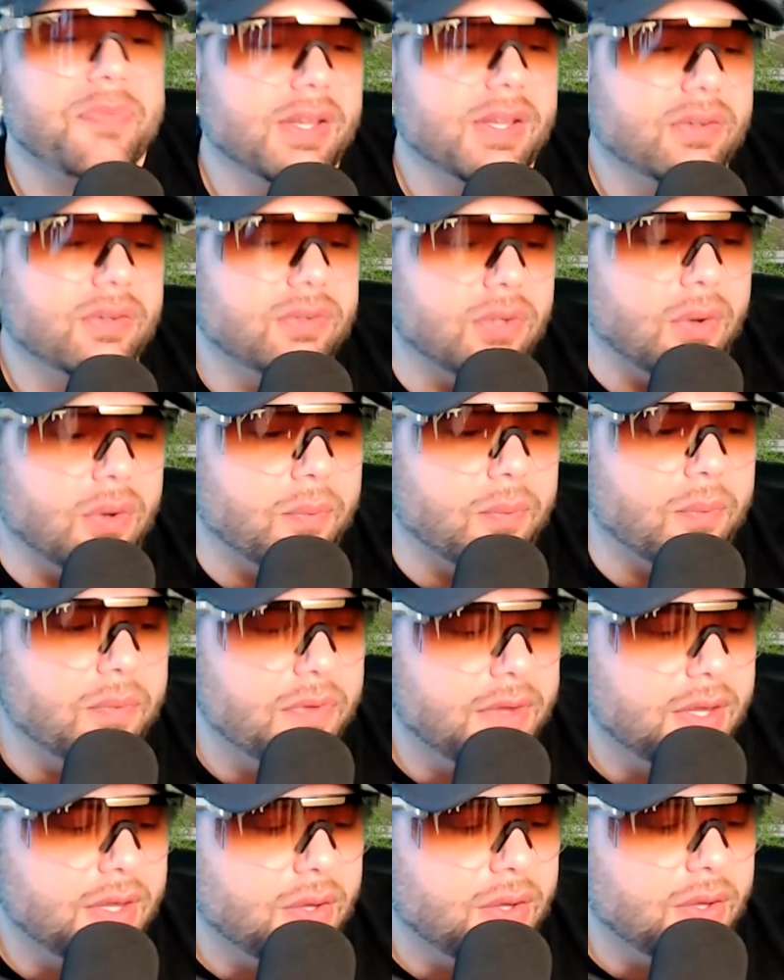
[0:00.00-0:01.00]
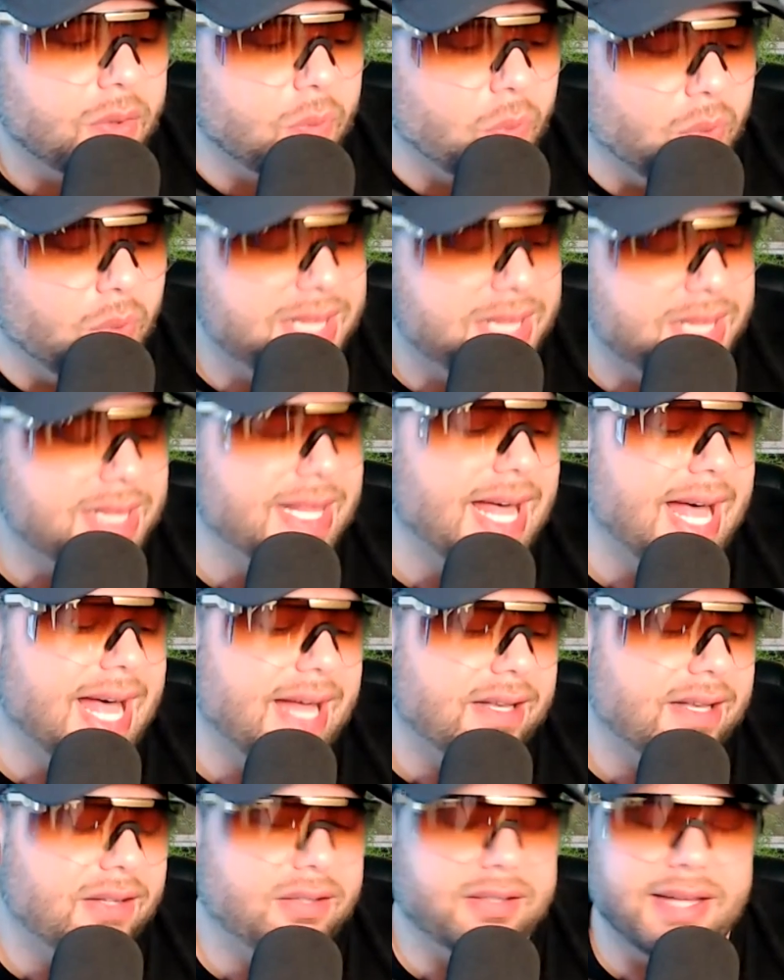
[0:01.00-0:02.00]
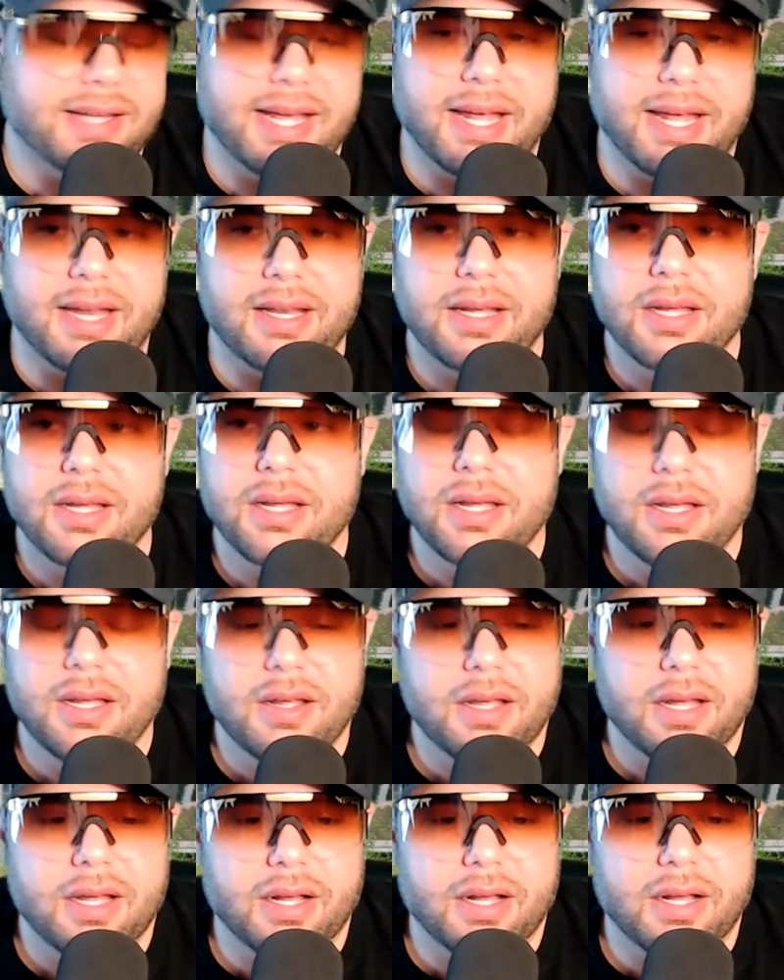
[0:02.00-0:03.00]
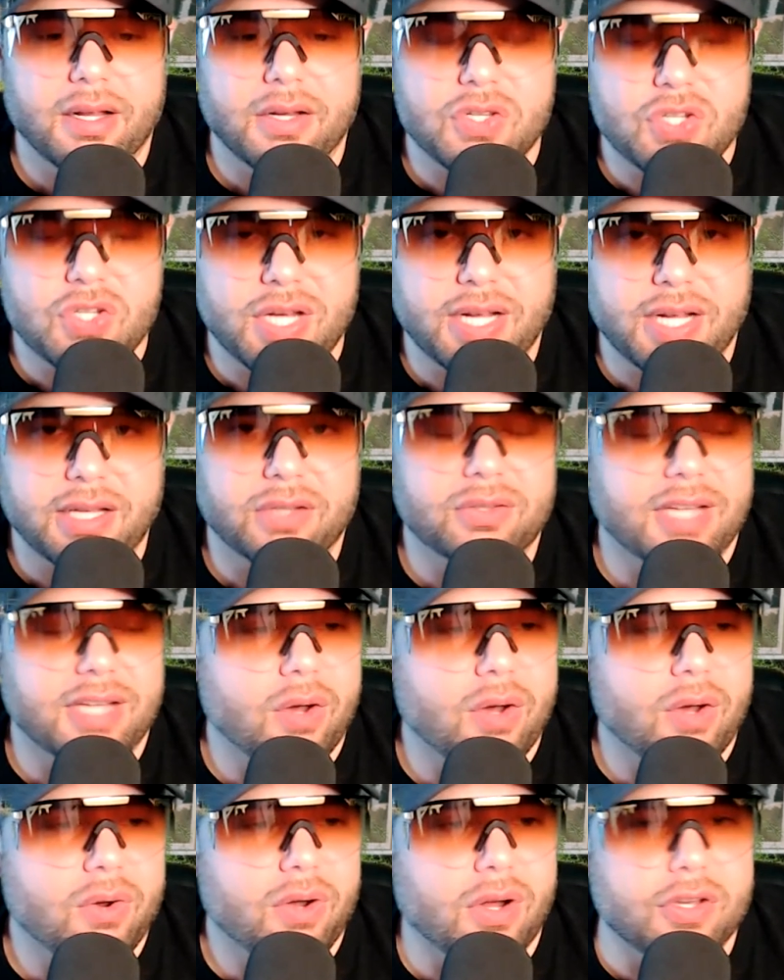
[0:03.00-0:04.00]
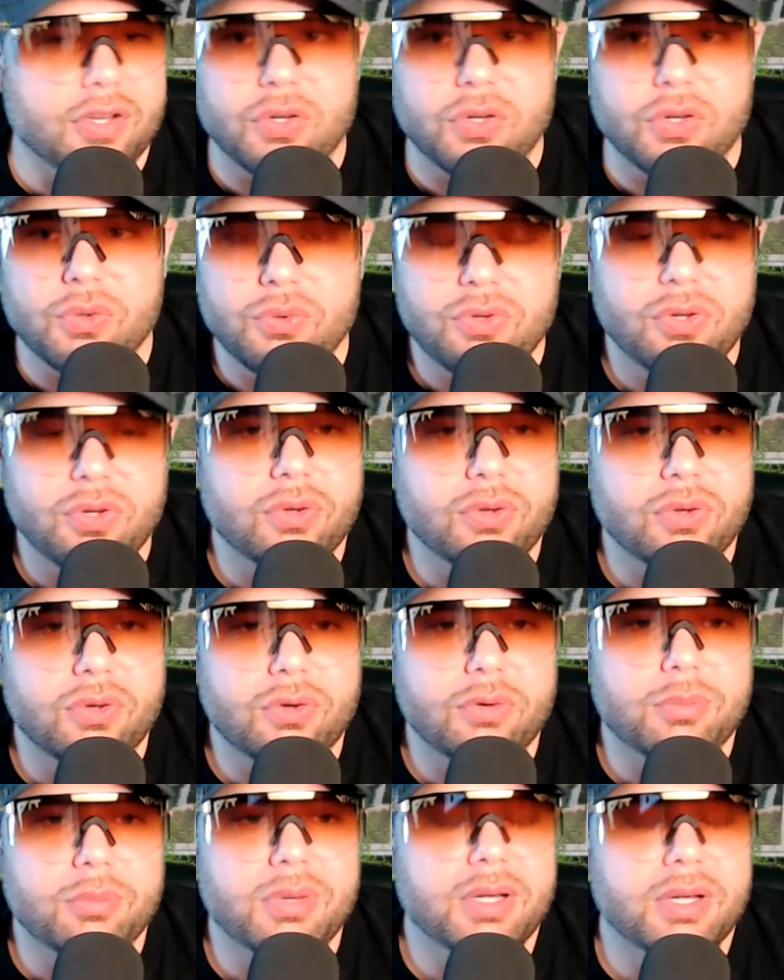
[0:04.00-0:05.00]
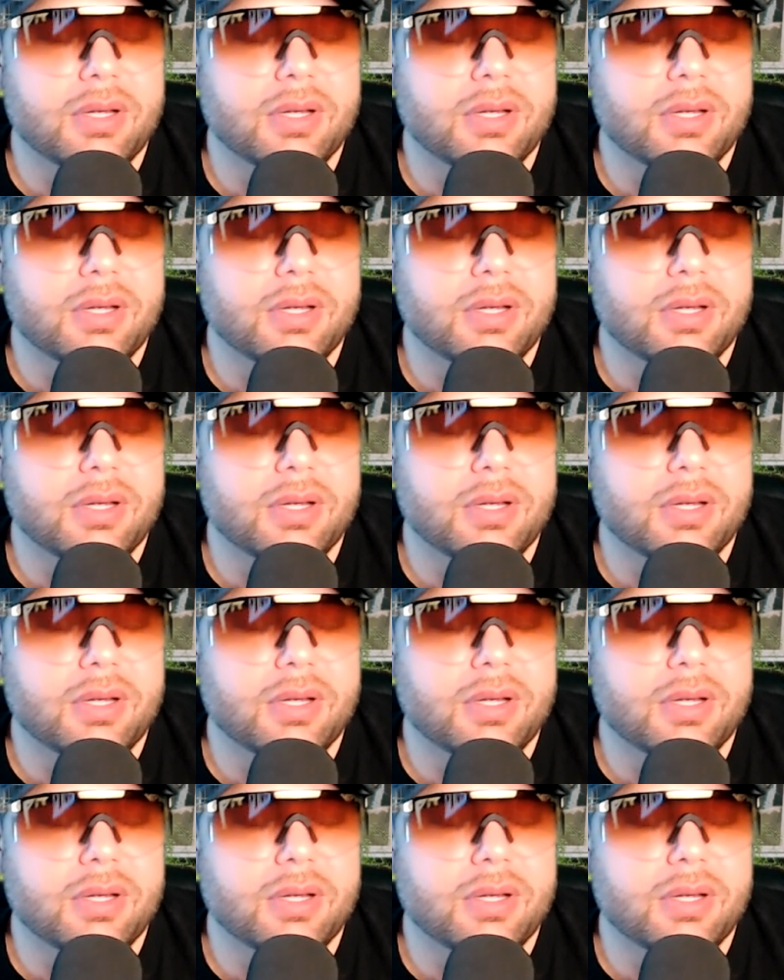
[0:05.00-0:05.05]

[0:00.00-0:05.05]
So with that said, check us out on YouTube,